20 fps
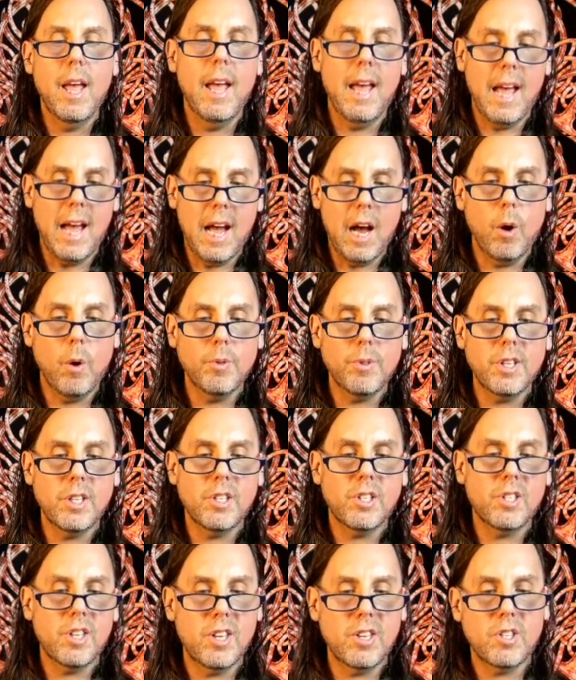How this
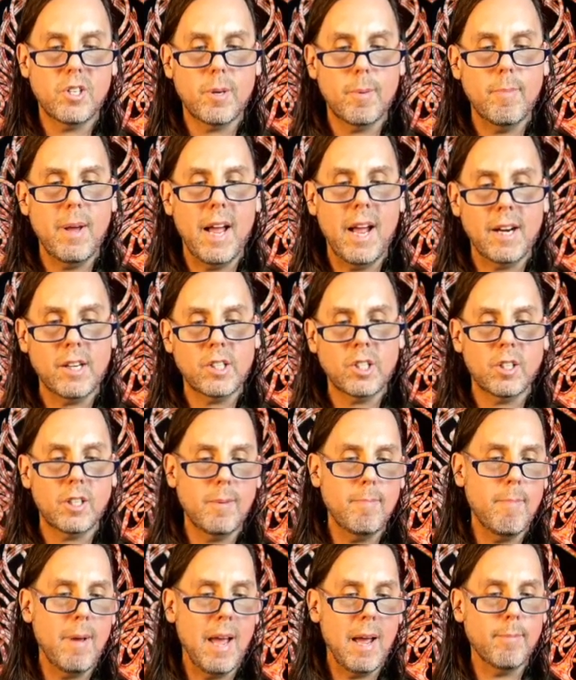system actually
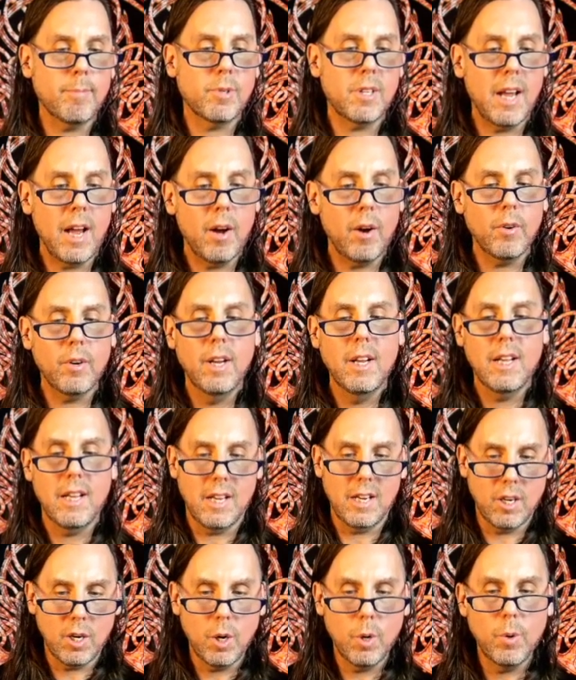maps out
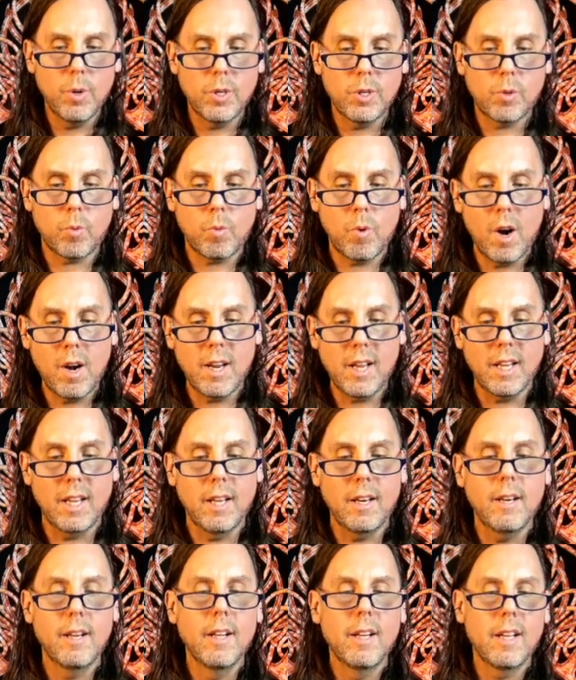and who is running
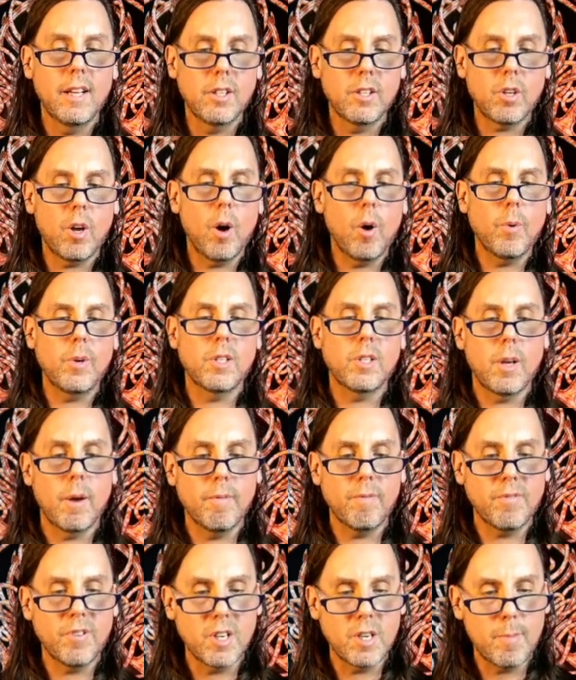it is always
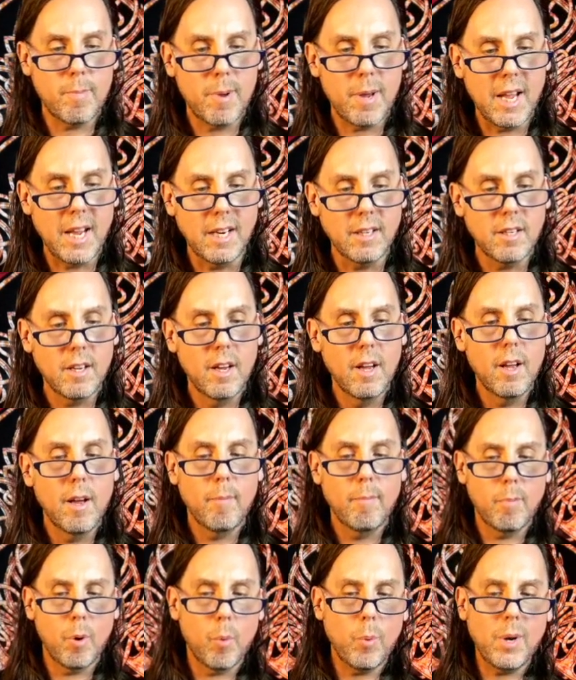up for debate,
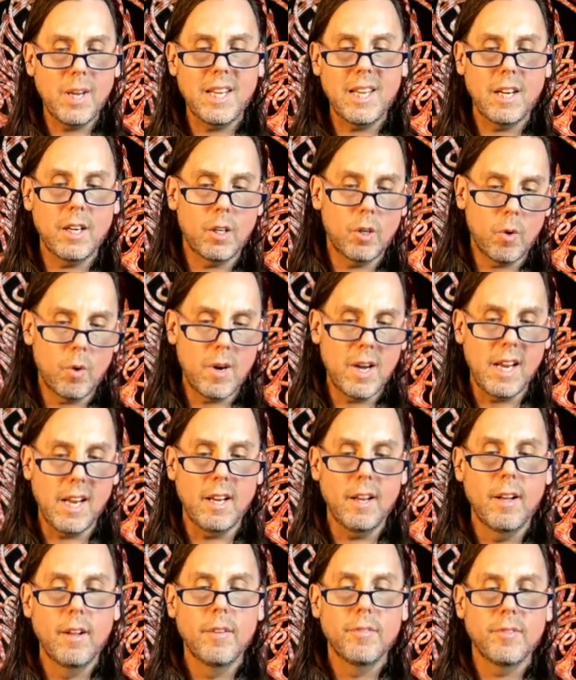but we can
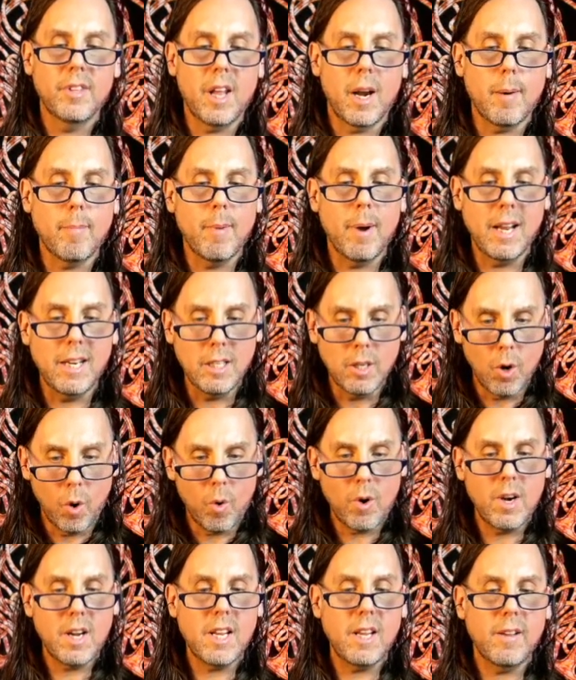agree that a
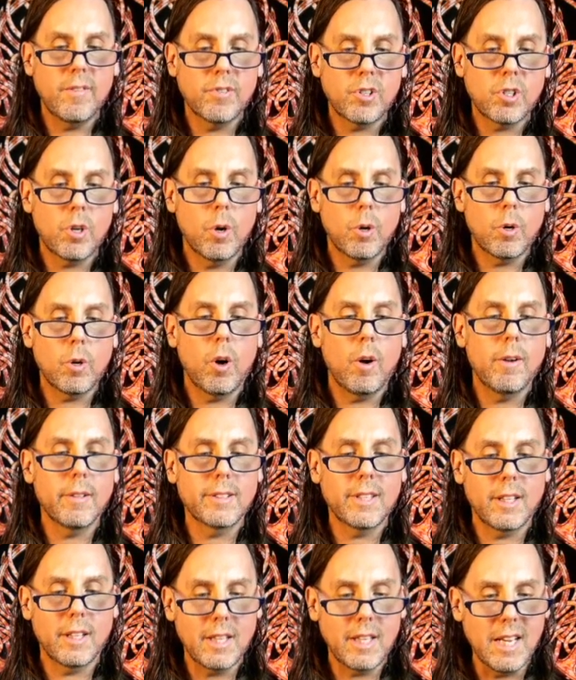minority of so-called
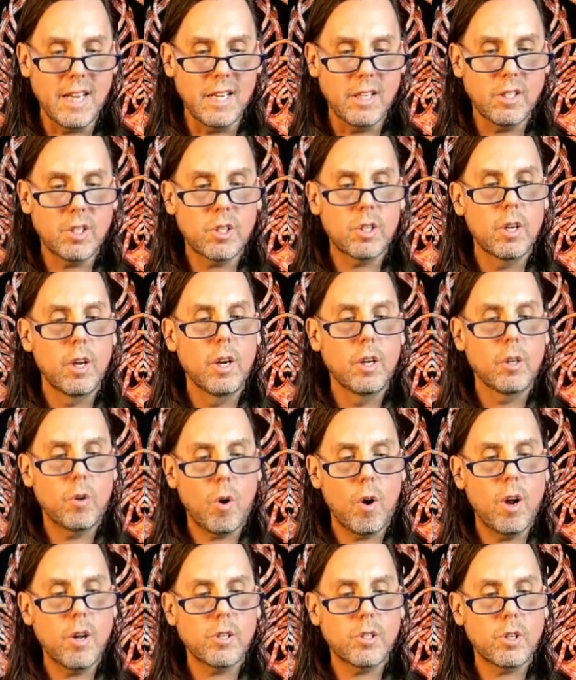elites,
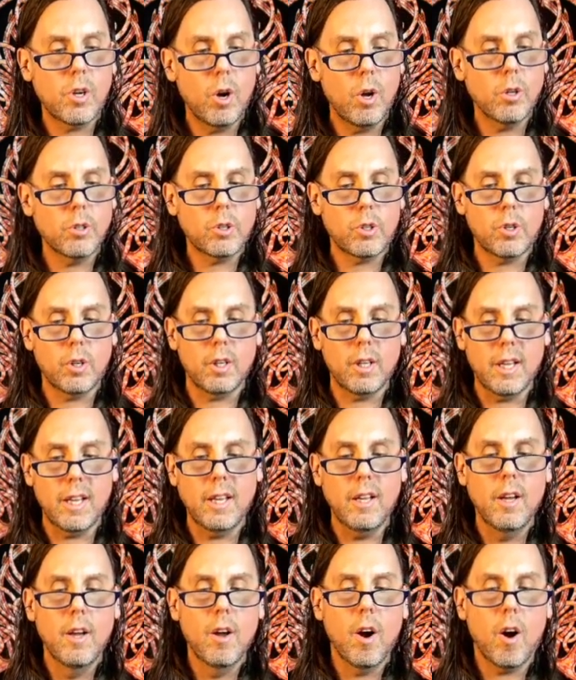
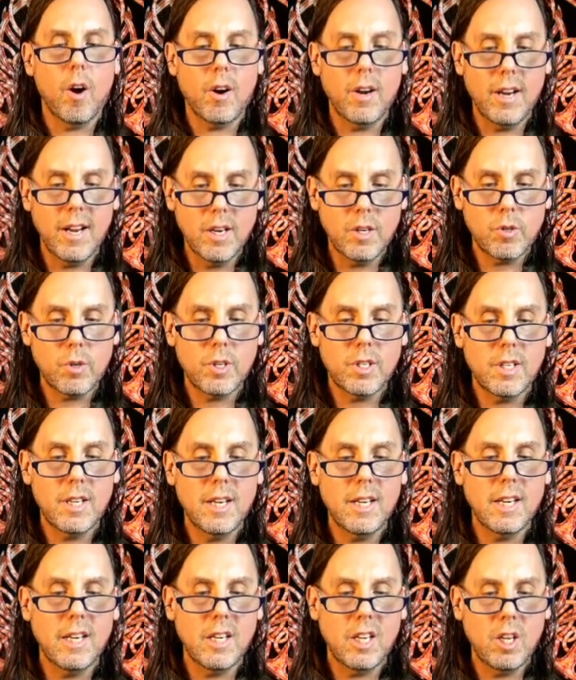cross-culturally, are
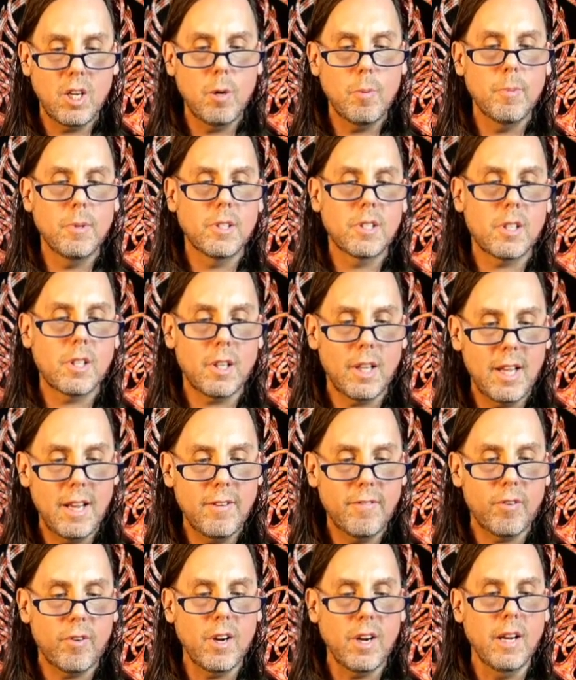interested in human
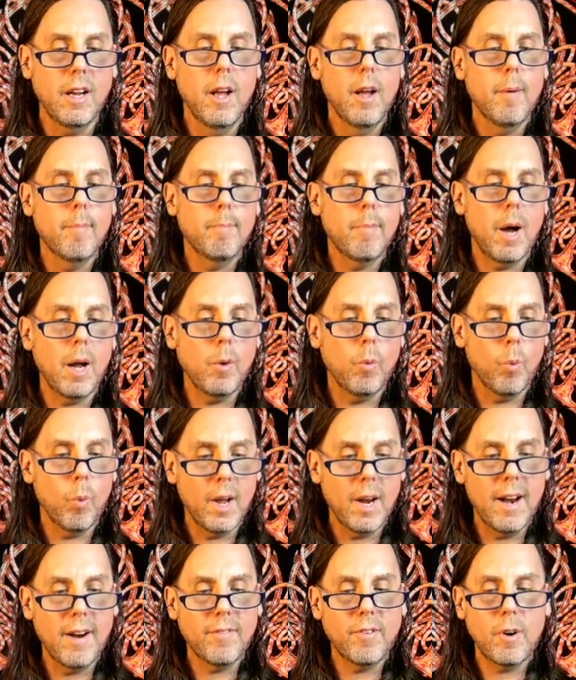slavery by
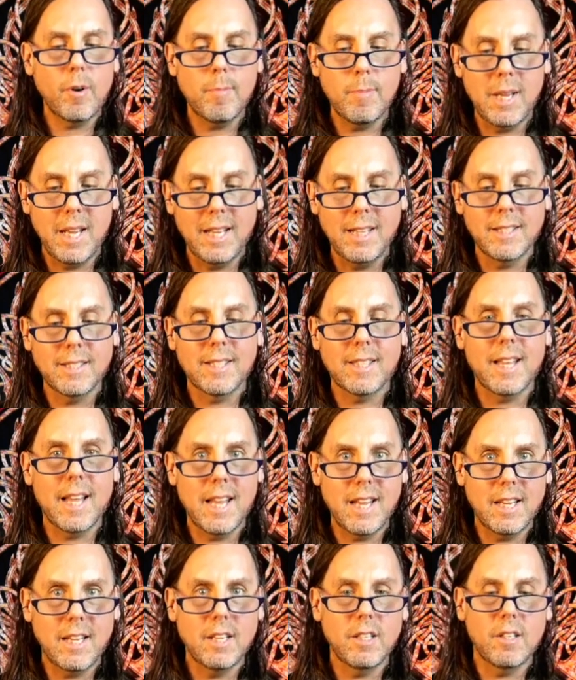whatever means
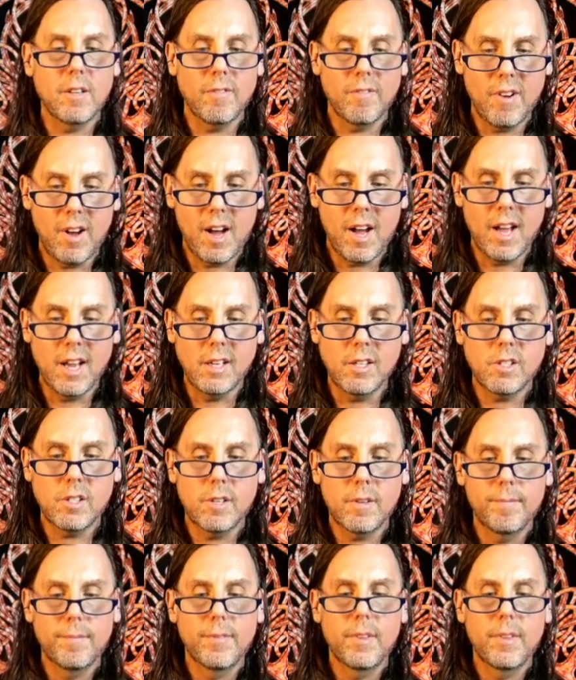they can devise.